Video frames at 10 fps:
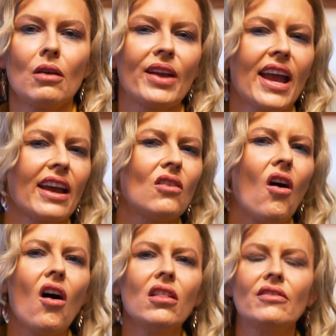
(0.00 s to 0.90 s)
We handle
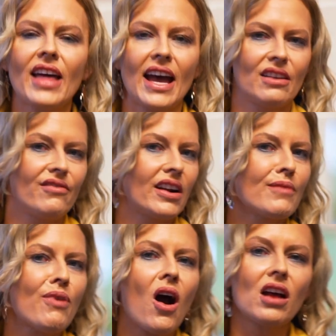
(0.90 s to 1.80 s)
all of that in a
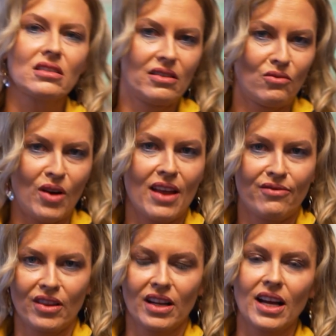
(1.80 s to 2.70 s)
very positive way
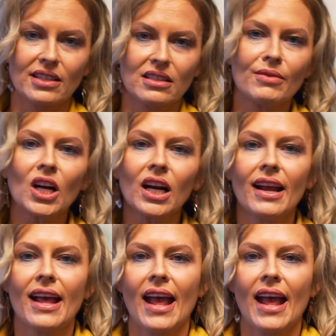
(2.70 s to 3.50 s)
for the customer.